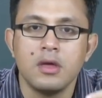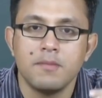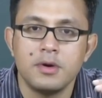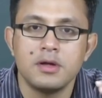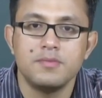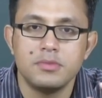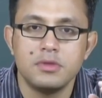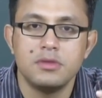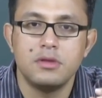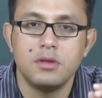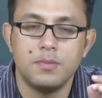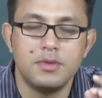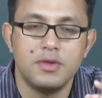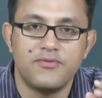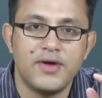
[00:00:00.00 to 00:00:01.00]
But the,
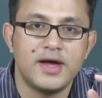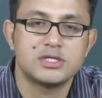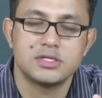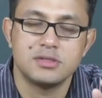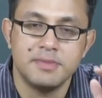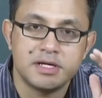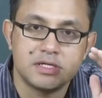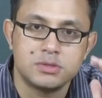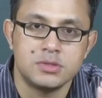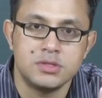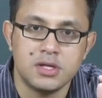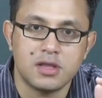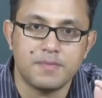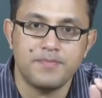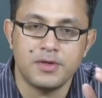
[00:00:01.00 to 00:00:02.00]
the, fact of the matter
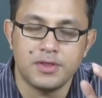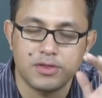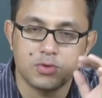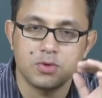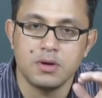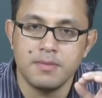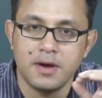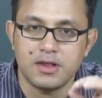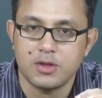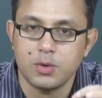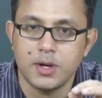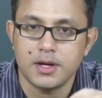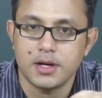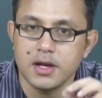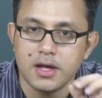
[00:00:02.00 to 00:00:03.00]
is, as the story makes
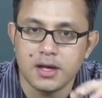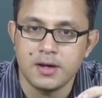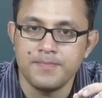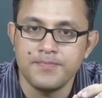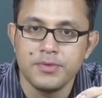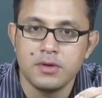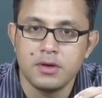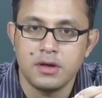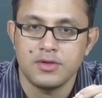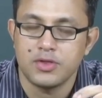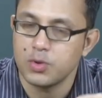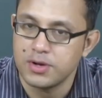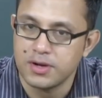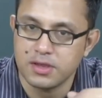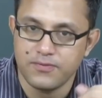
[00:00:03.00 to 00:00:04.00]
quite clear, and
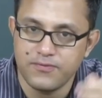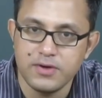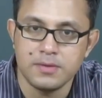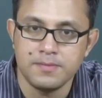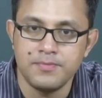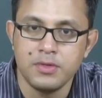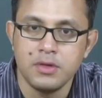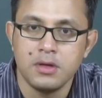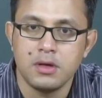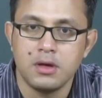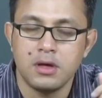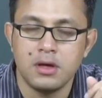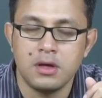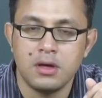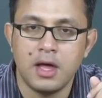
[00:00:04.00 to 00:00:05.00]
so does the film,
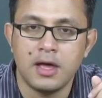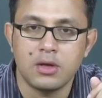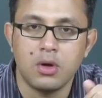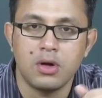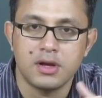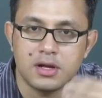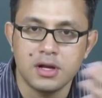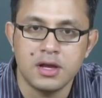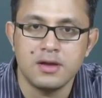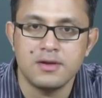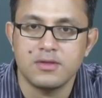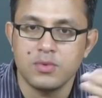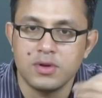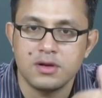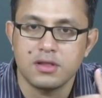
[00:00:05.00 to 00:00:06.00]
uh, iconically
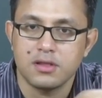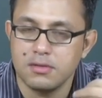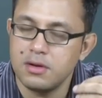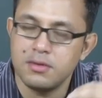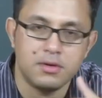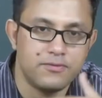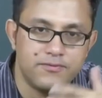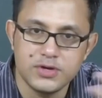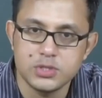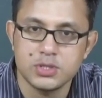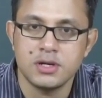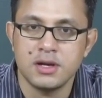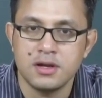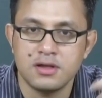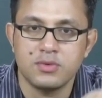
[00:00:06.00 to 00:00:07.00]
as well as you know,
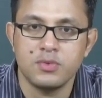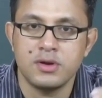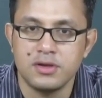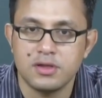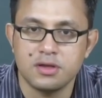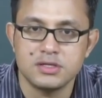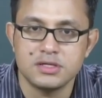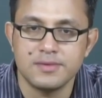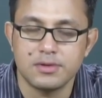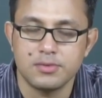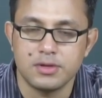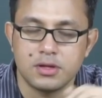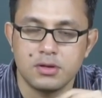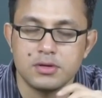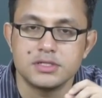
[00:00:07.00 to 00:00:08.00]
visually as well as in terms of
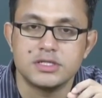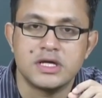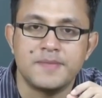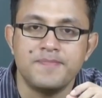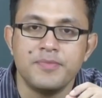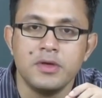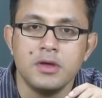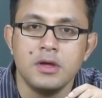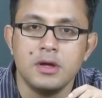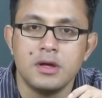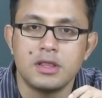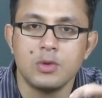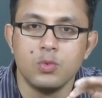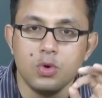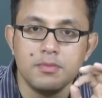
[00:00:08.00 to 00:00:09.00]
its content,
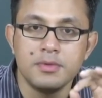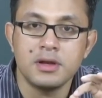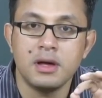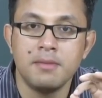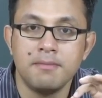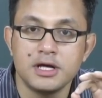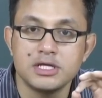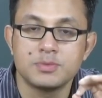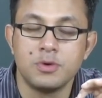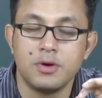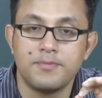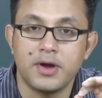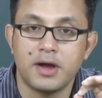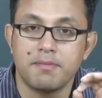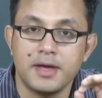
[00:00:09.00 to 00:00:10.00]
the women are much more
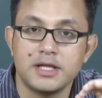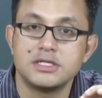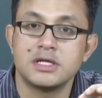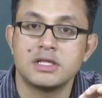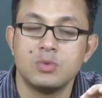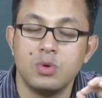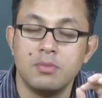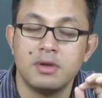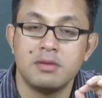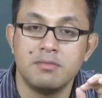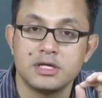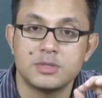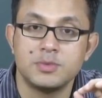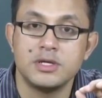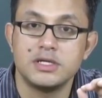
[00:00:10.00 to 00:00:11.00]
pragmatic, the women are
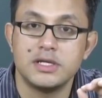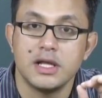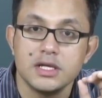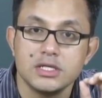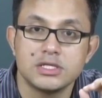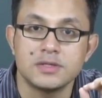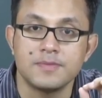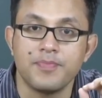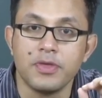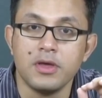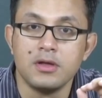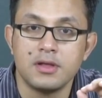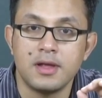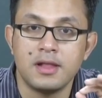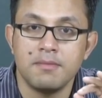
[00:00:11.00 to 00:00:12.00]
much more intelligent
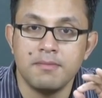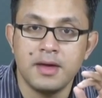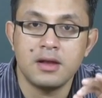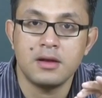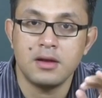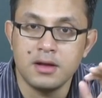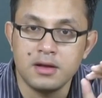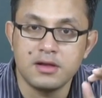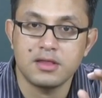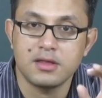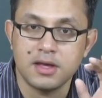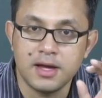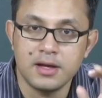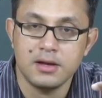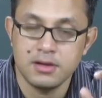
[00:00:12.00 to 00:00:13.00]
than the men in this,
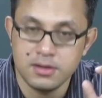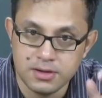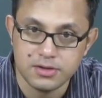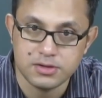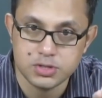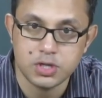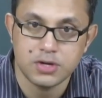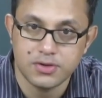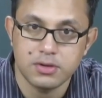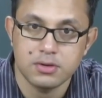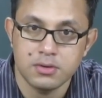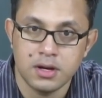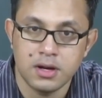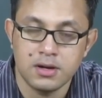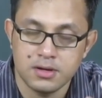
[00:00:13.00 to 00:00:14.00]
kind, in this short
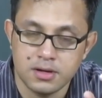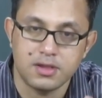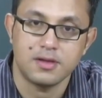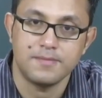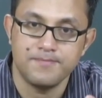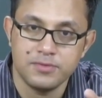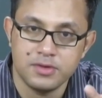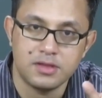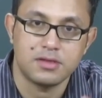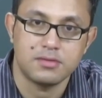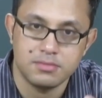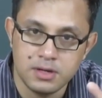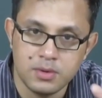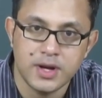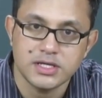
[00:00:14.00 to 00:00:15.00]
story, in this, this
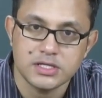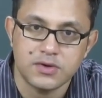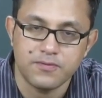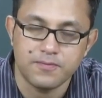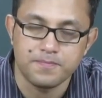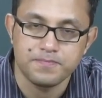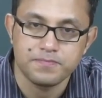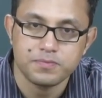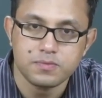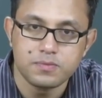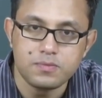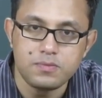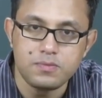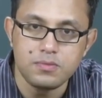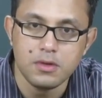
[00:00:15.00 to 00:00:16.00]
narrative.
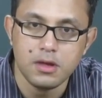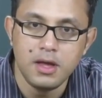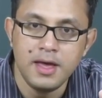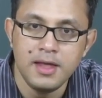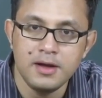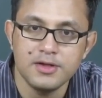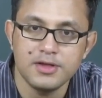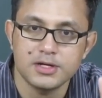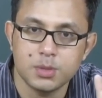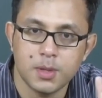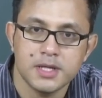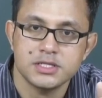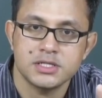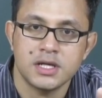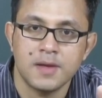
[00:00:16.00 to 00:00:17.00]
And it's a
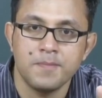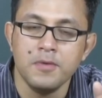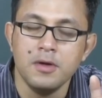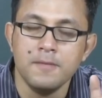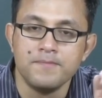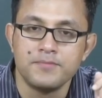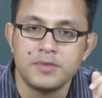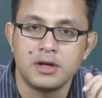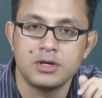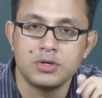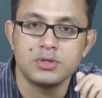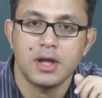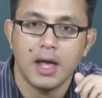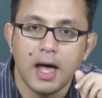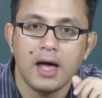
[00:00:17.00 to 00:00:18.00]
tragedy that they
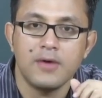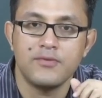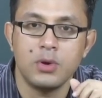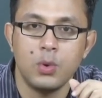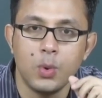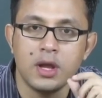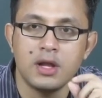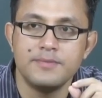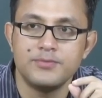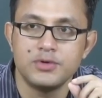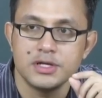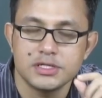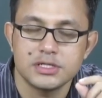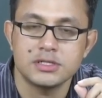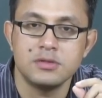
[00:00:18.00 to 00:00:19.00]
don't have any real
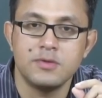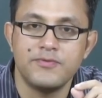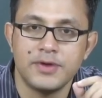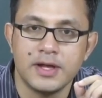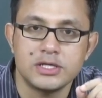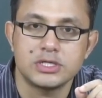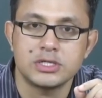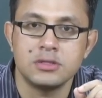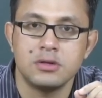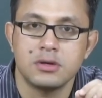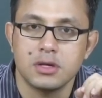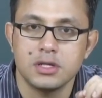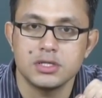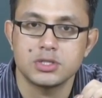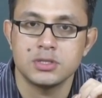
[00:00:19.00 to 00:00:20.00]
political, financial, or
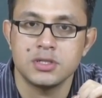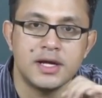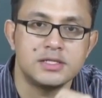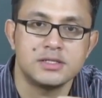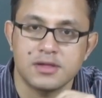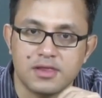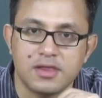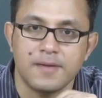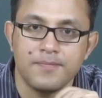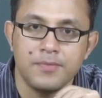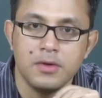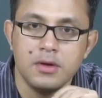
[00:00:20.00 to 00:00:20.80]
cultural agency.